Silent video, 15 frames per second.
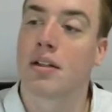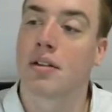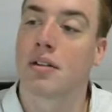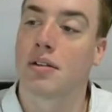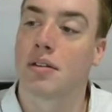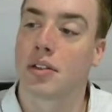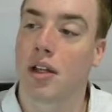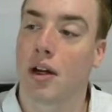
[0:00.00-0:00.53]

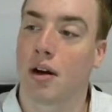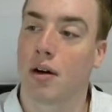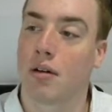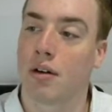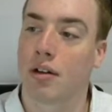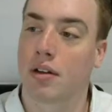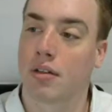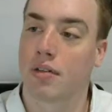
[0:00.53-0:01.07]
So,
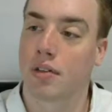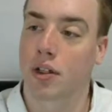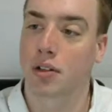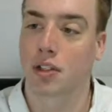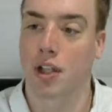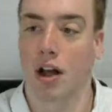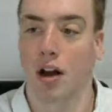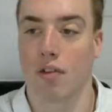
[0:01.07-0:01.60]
first
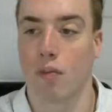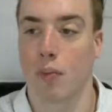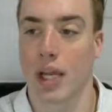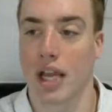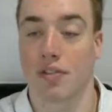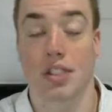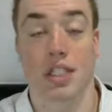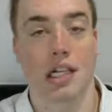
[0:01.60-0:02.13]
off, we have
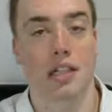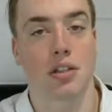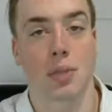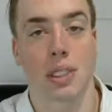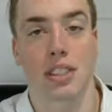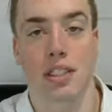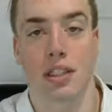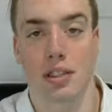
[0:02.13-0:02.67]
sensory
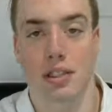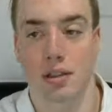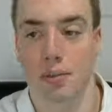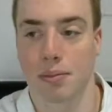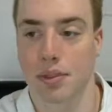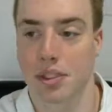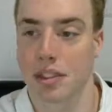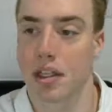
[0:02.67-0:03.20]

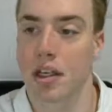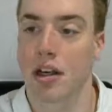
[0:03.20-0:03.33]
systems.